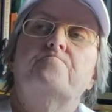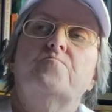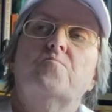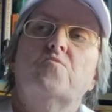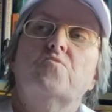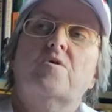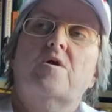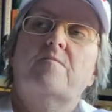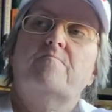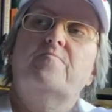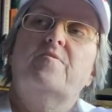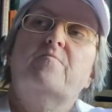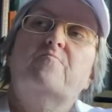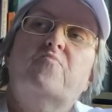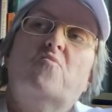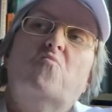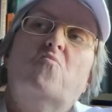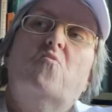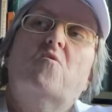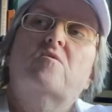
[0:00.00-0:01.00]
okay,
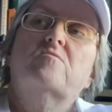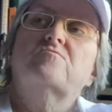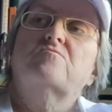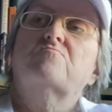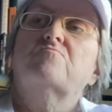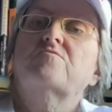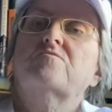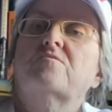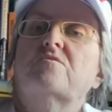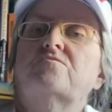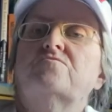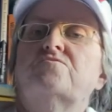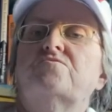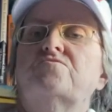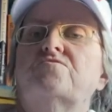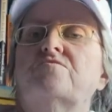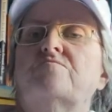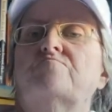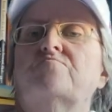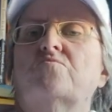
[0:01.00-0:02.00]
people want the
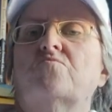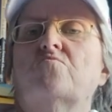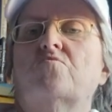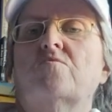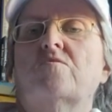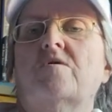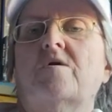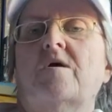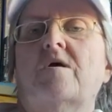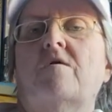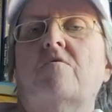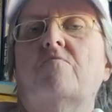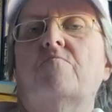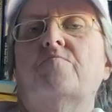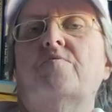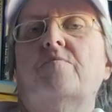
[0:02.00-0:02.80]
relationship to work out.